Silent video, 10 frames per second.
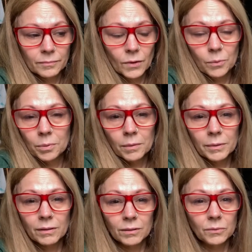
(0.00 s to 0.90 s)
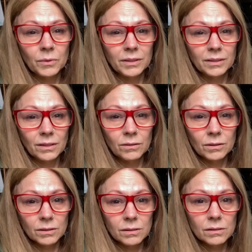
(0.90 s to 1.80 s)
You're probably the only one that
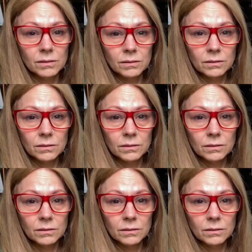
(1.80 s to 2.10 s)
noticed.